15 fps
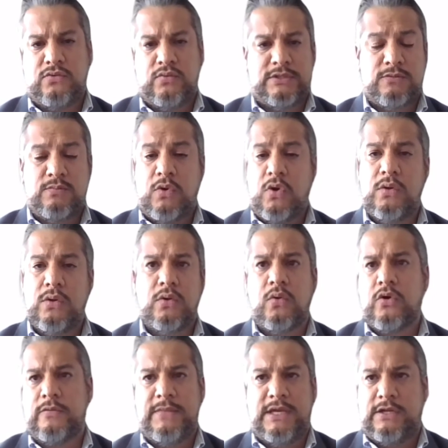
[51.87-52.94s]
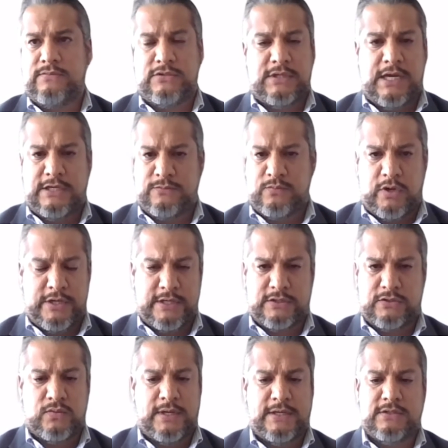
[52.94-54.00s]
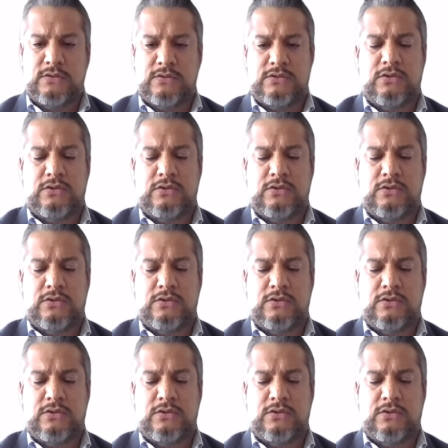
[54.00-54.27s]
with small or medium-sized projects, right?